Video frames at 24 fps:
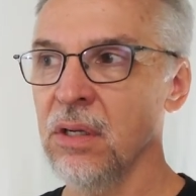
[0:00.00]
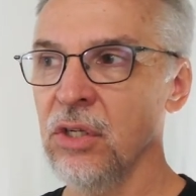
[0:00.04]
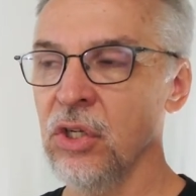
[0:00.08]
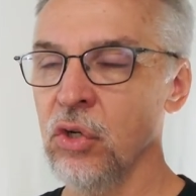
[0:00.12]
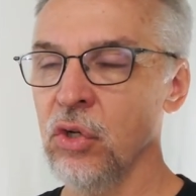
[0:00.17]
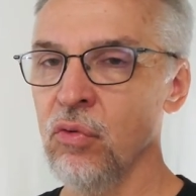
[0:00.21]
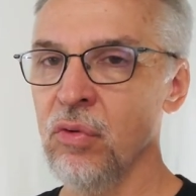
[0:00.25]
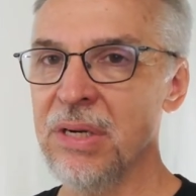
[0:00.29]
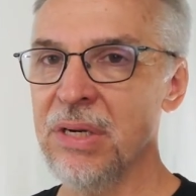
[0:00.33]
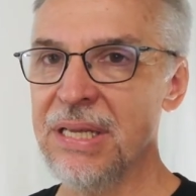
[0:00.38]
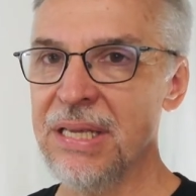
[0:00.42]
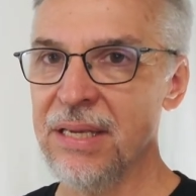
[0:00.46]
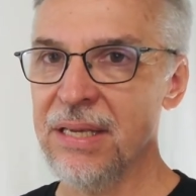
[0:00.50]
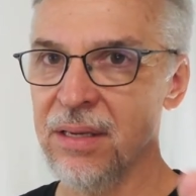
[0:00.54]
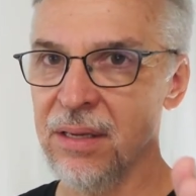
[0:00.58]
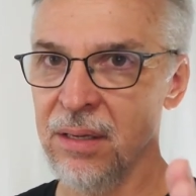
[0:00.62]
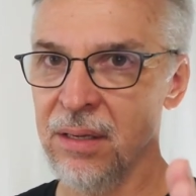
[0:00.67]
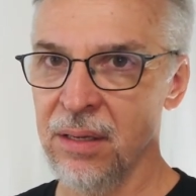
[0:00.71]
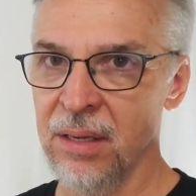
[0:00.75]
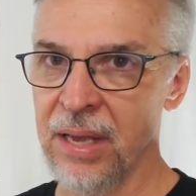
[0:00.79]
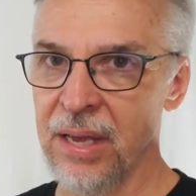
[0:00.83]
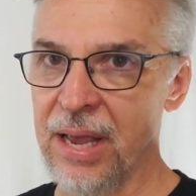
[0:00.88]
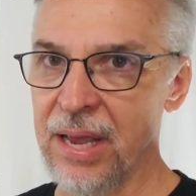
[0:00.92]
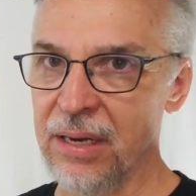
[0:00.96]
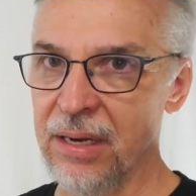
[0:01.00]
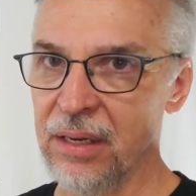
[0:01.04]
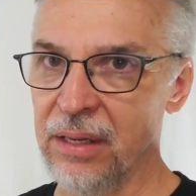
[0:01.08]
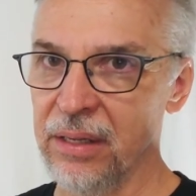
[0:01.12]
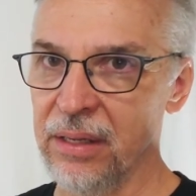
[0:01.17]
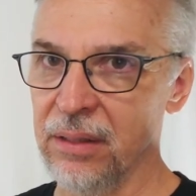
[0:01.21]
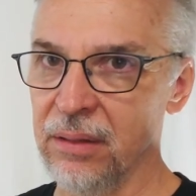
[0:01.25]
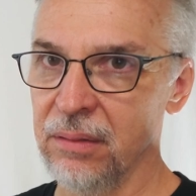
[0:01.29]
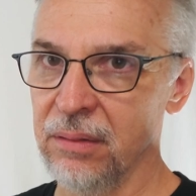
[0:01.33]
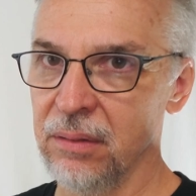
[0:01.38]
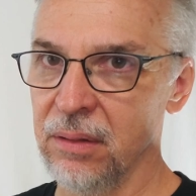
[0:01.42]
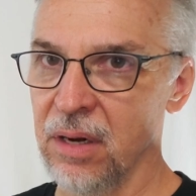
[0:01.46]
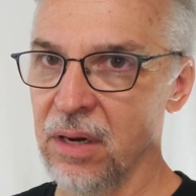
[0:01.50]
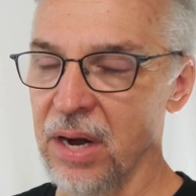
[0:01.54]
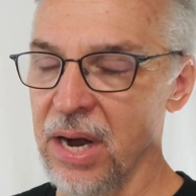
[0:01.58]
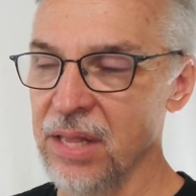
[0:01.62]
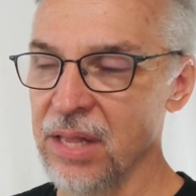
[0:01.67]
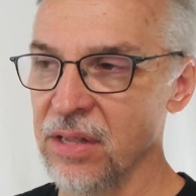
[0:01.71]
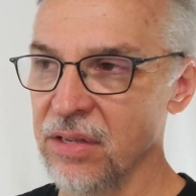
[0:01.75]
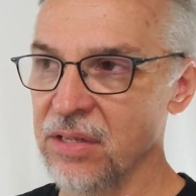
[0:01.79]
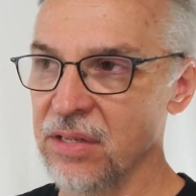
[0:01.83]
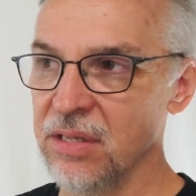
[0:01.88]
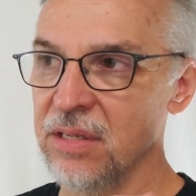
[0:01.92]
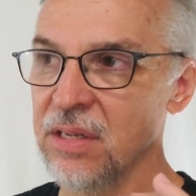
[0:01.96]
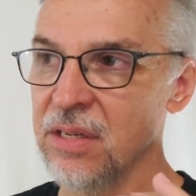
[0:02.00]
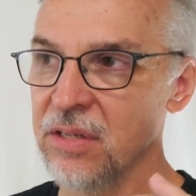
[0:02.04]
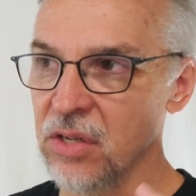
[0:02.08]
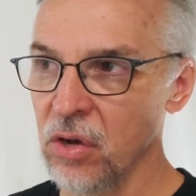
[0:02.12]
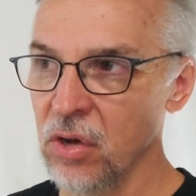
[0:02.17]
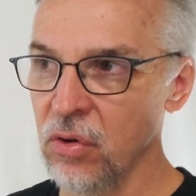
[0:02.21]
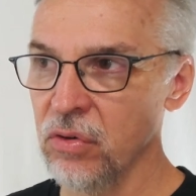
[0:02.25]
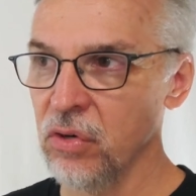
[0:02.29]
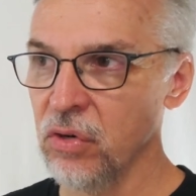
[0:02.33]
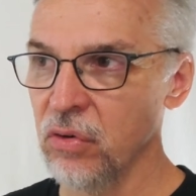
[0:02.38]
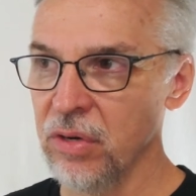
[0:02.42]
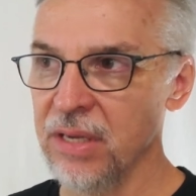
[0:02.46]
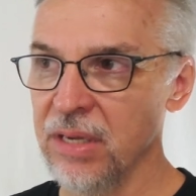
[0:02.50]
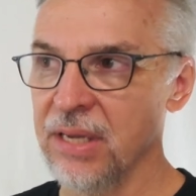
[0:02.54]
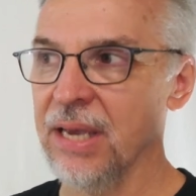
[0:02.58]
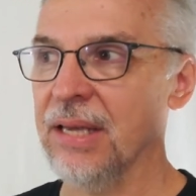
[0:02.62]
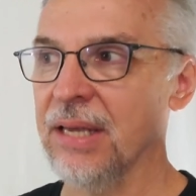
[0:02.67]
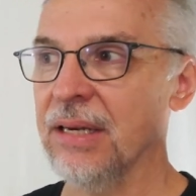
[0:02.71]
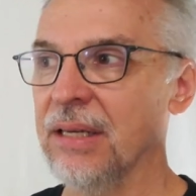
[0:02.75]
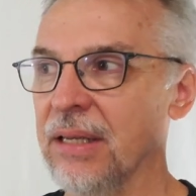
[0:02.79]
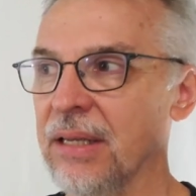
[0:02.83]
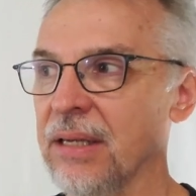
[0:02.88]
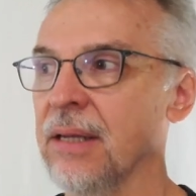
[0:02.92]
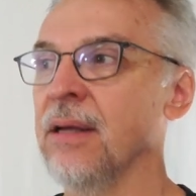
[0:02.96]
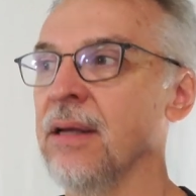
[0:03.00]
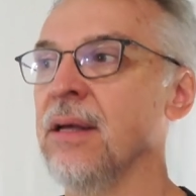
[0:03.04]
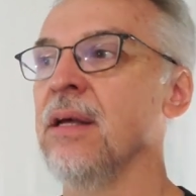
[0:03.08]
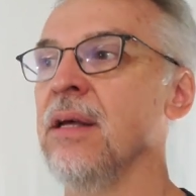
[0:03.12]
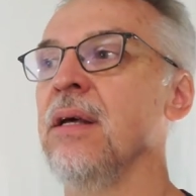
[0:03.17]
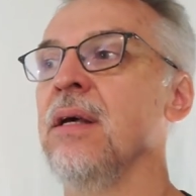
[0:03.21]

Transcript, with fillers: unique handling, all right? This is his own unique handling.